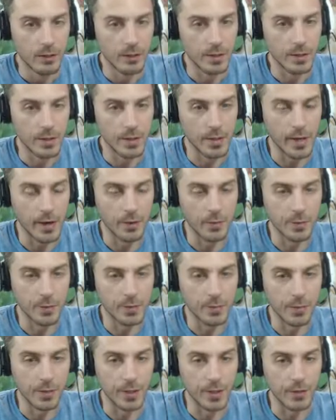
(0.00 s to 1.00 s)
let's see how
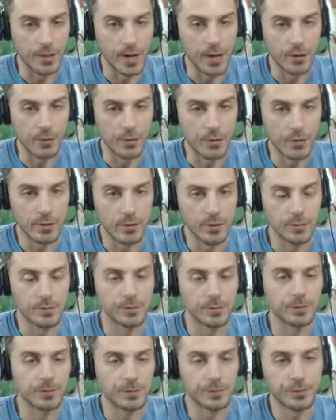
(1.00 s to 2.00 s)
this plays out.
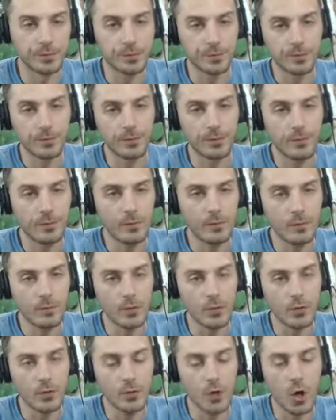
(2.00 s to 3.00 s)

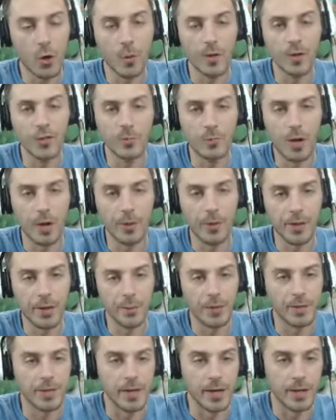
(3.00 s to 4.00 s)
Carbink's probably
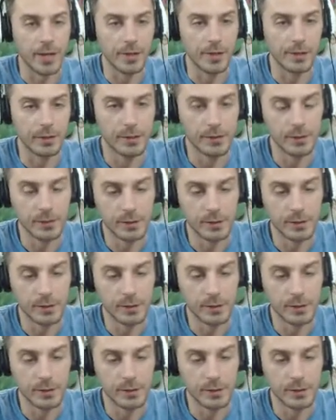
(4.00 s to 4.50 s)
going to be dead.